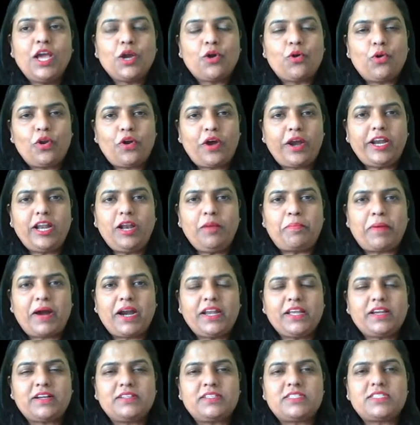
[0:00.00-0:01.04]
Colloidal
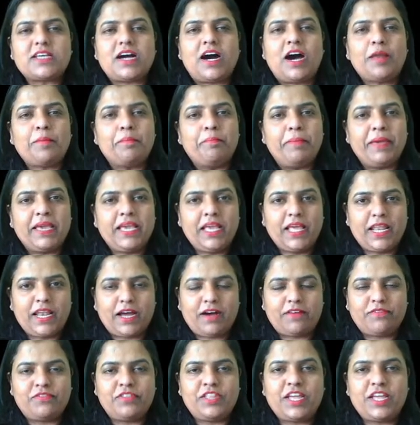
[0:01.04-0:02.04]
particles are big enough.